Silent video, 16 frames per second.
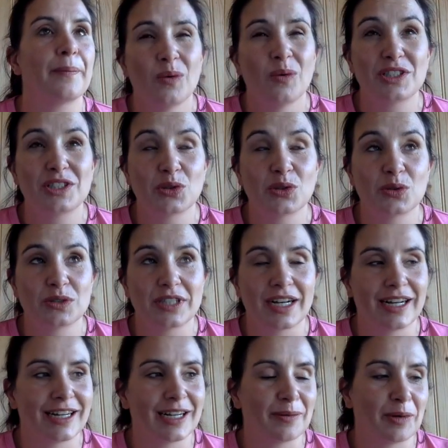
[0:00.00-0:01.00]
What don't I
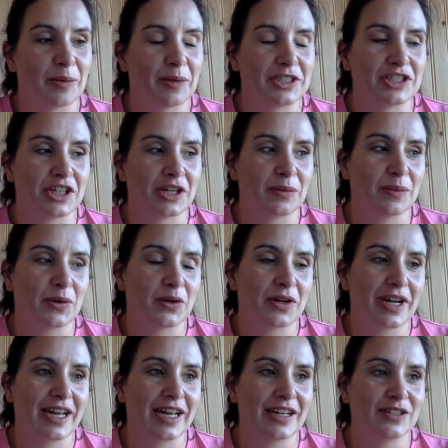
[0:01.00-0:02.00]
like about my job?
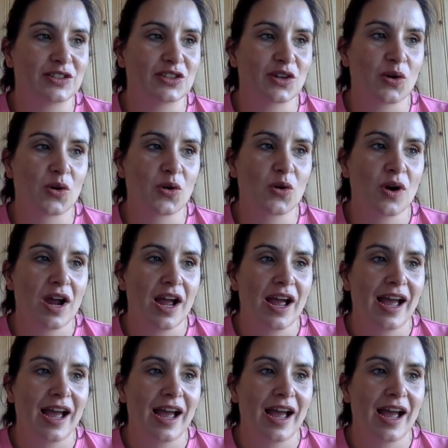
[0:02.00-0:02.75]
Okay, so